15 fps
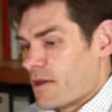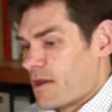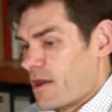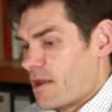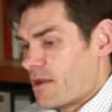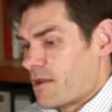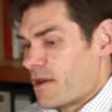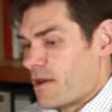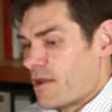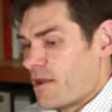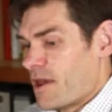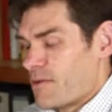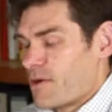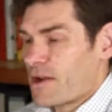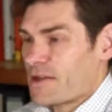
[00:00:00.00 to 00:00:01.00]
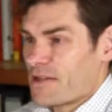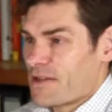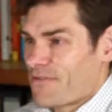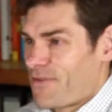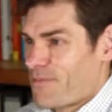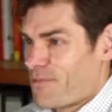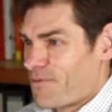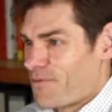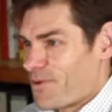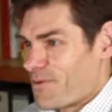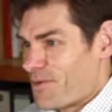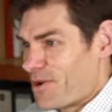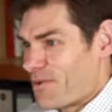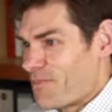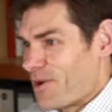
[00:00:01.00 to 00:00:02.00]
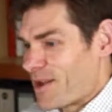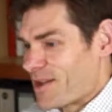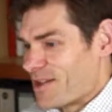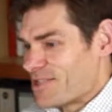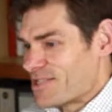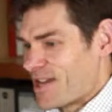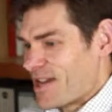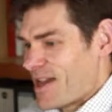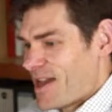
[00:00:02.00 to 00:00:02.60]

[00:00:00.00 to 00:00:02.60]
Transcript: and had ideas for a better package.